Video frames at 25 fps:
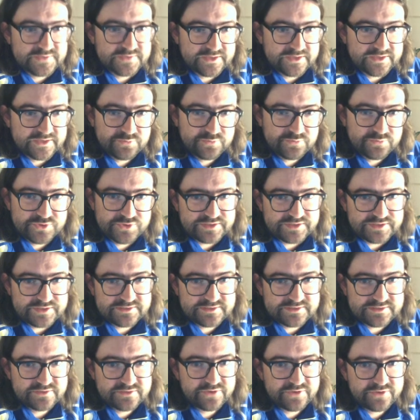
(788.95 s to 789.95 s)
and the project's
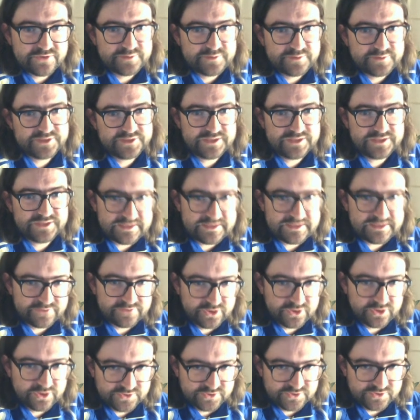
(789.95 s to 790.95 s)
still very much in
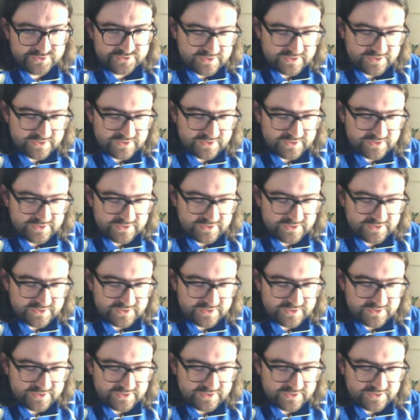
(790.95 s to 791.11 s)
evolution.